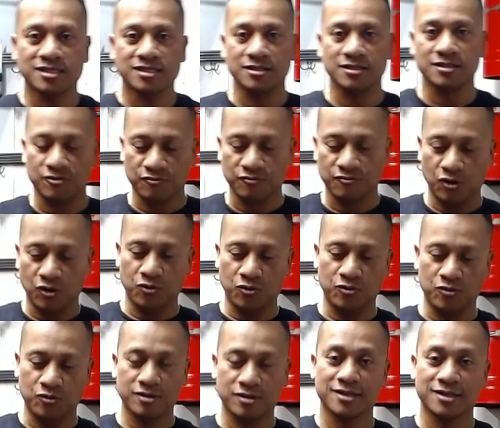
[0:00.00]
little roll.
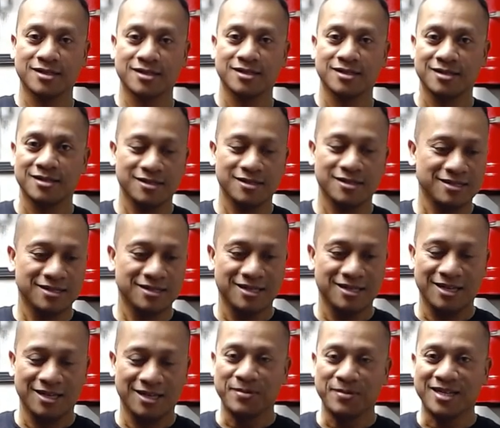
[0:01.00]

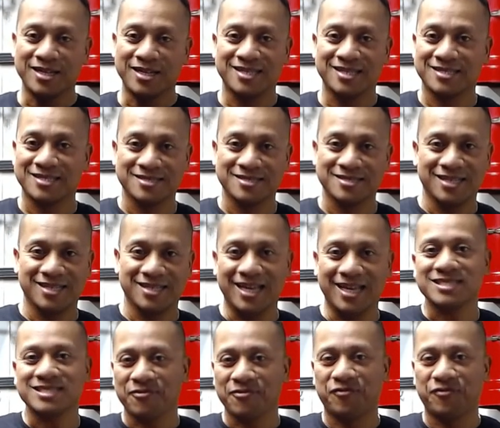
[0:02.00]
I mean,
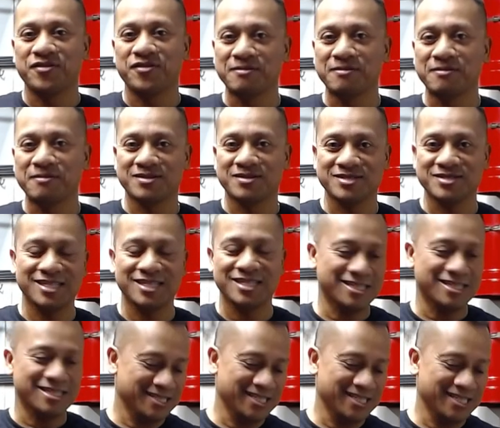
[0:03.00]
it's a female thing.
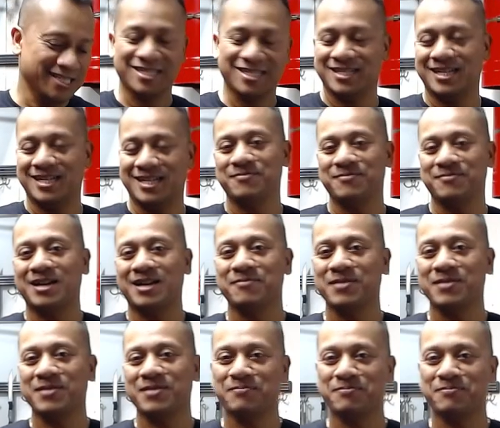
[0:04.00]
thing. I'm, I'm
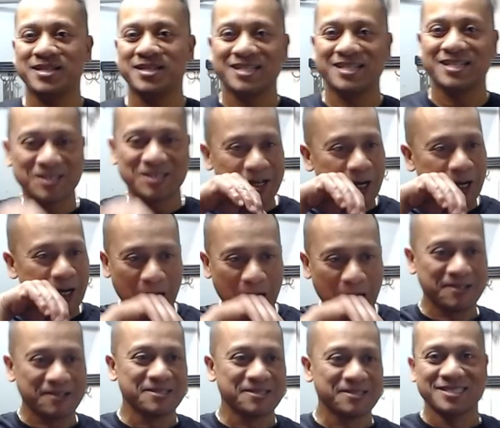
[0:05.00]
not being, uh,
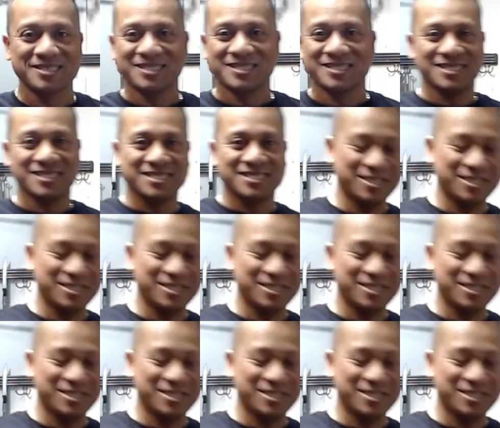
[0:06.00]
you